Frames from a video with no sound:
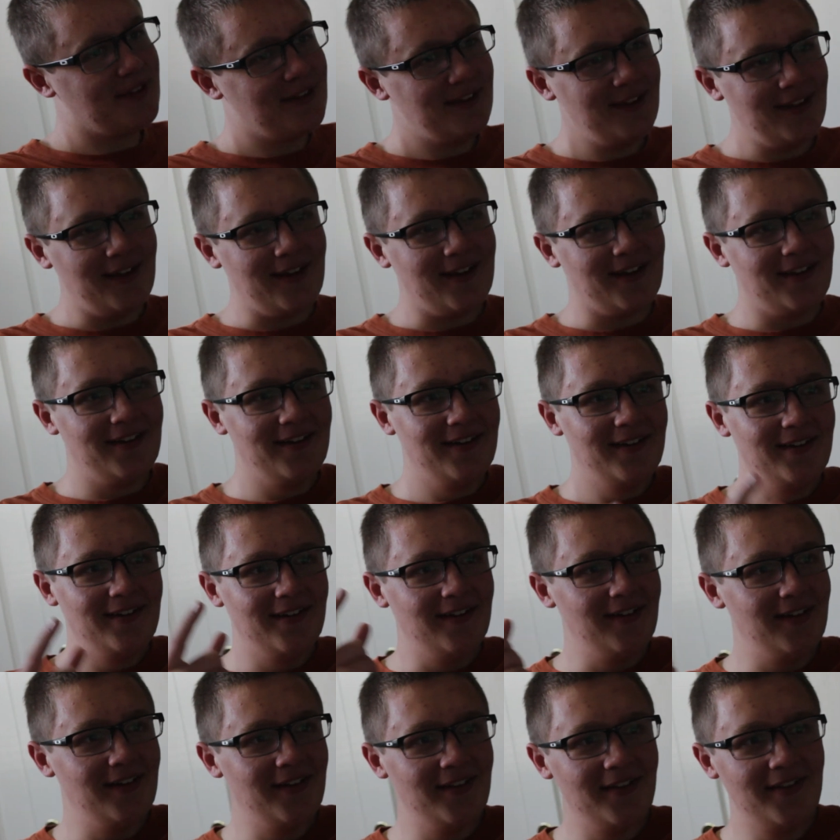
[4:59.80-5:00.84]
Click
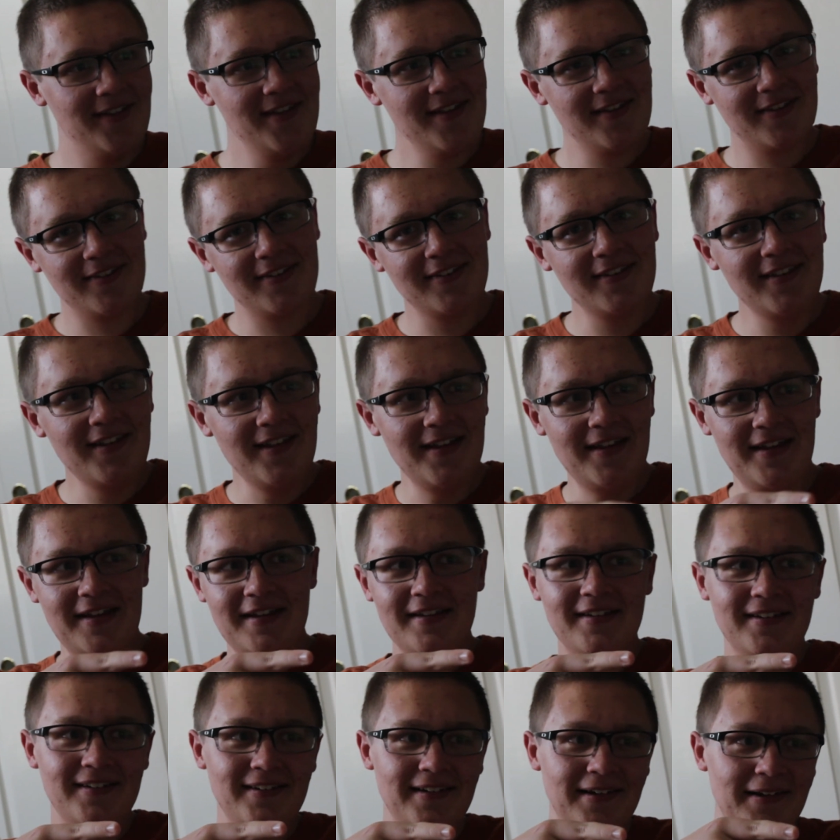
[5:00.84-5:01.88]
this
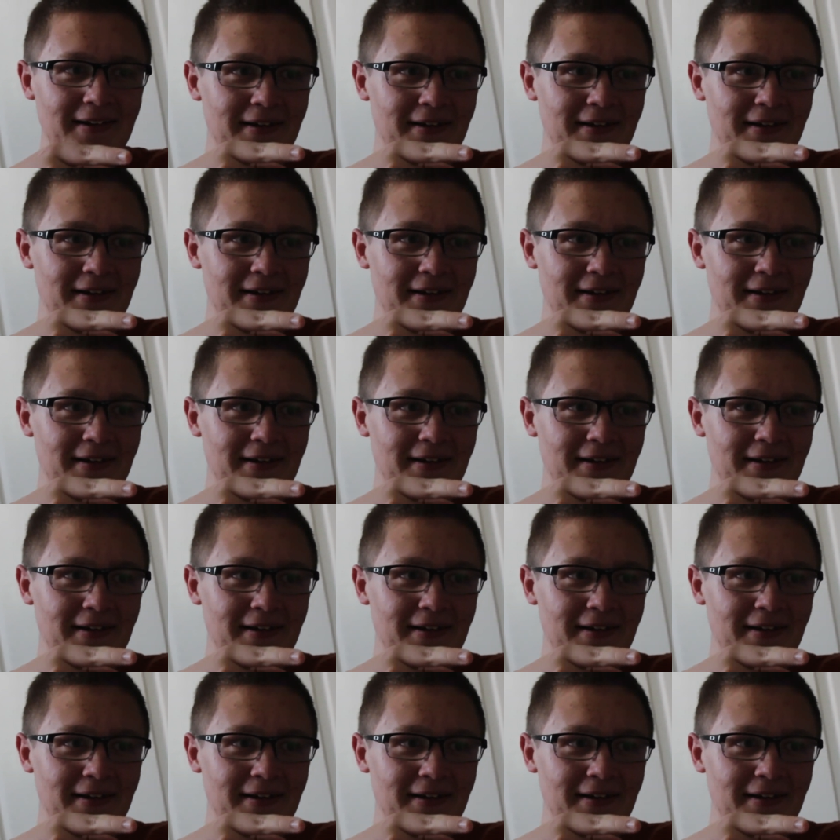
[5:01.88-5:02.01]
link to